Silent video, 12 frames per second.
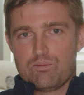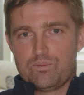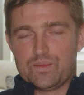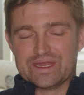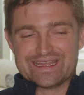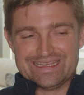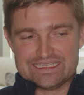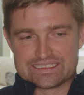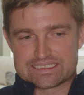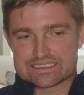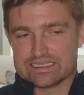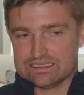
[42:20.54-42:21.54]
But it
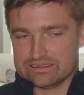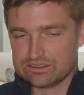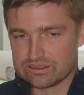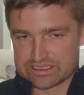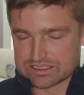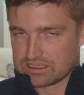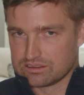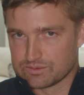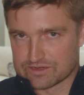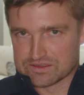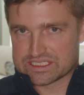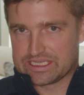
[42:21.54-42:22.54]
is a little, there's a little
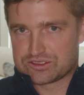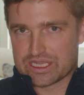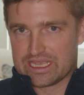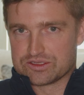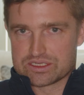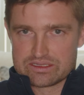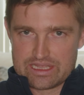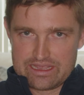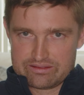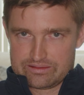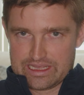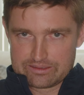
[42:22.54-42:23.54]
bit of a sea change and,
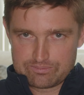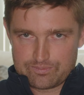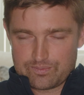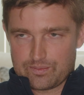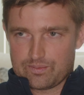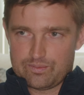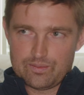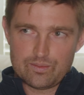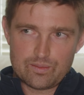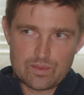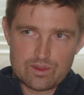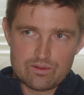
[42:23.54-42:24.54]
and like
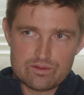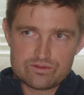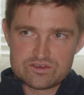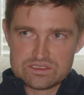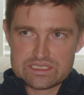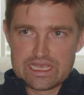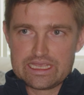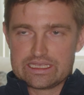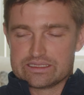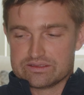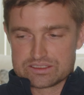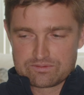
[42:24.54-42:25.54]

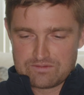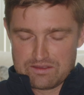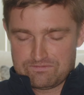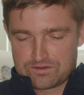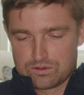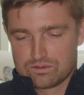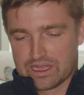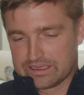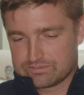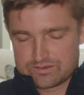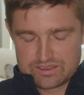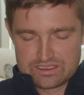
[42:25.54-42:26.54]
today there's a, a few
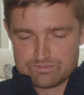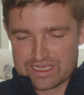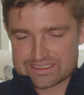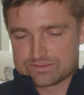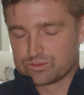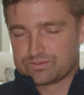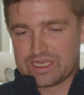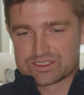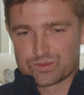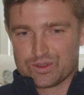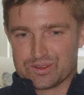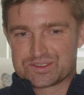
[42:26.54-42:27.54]
like buzz,
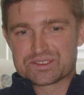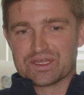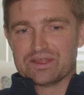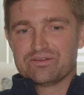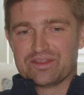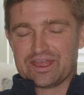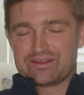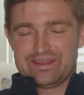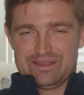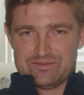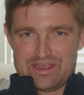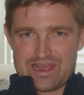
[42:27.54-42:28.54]
buzzwords that,
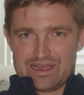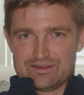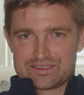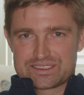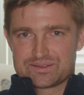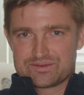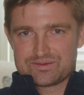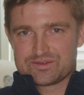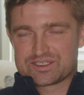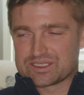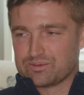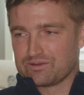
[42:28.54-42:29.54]
that uh,
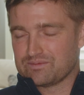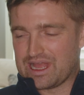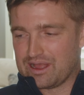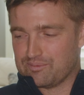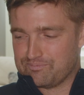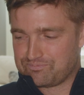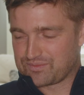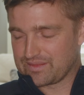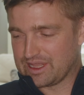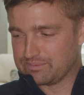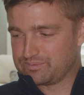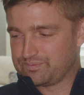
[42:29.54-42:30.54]
similar, um,
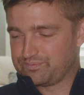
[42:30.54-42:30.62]
uh,